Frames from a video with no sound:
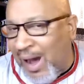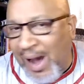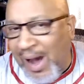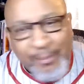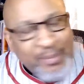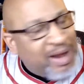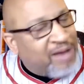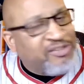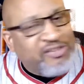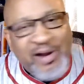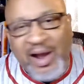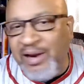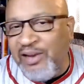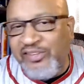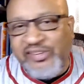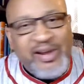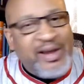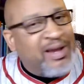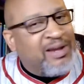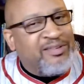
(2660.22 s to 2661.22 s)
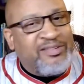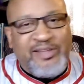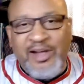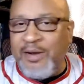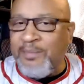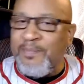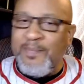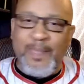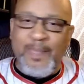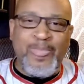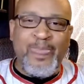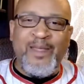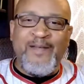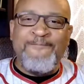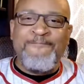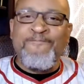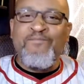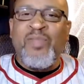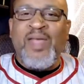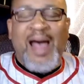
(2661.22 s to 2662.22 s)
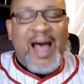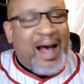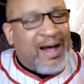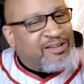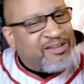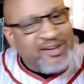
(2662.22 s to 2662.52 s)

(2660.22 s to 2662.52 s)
I'm not trying to change them. I